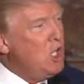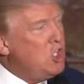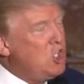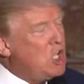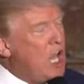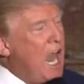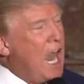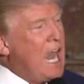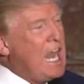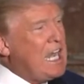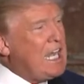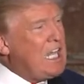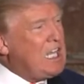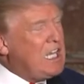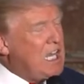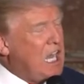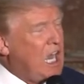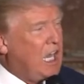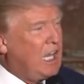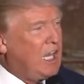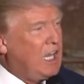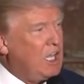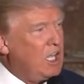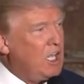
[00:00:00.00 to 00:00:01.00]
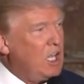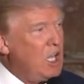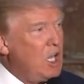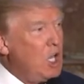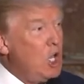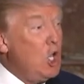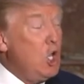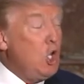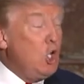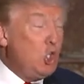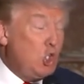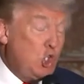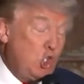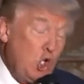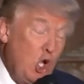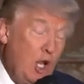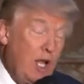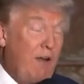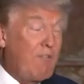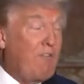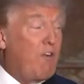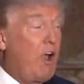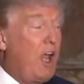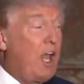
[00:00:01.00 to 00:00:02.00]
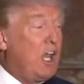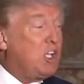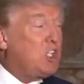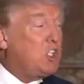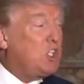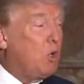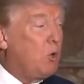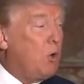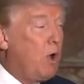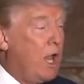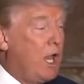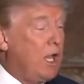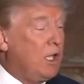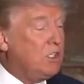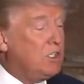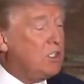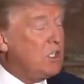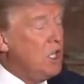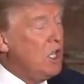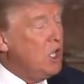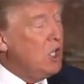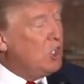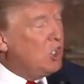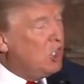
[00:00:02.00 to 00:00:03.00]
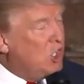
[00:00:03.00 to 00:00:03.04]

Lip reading: Janet Yellen should have raised the rates.